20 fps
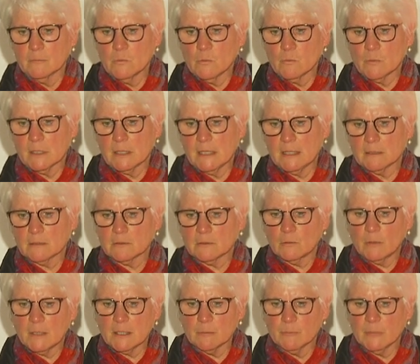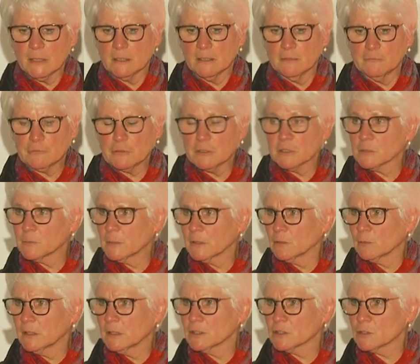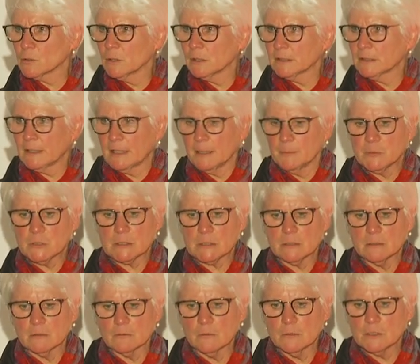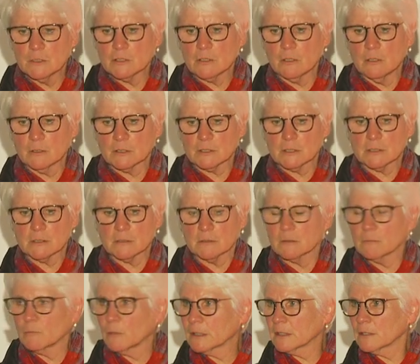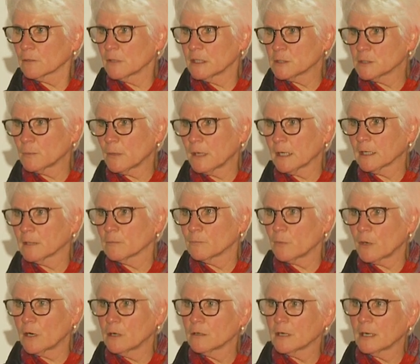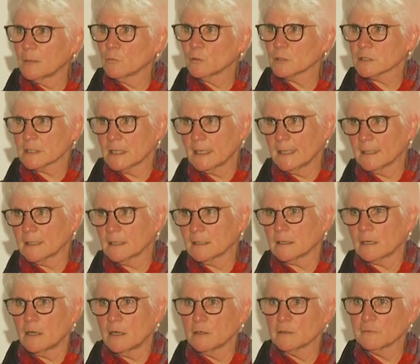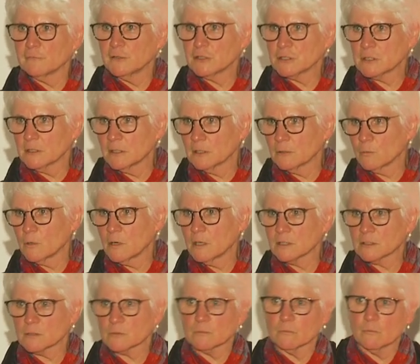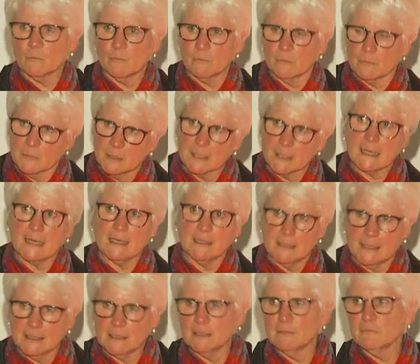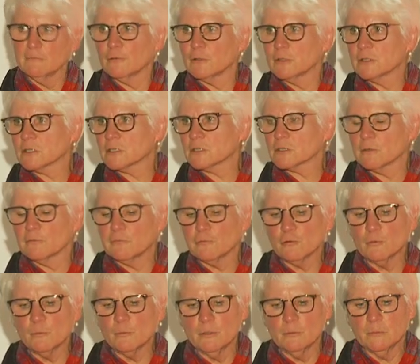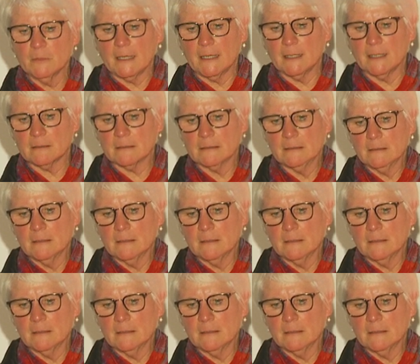We get quite a big difference between soil types, rootstocks, what the rest breaking program was like, how efficient it was. Again, that influences your full bloom date.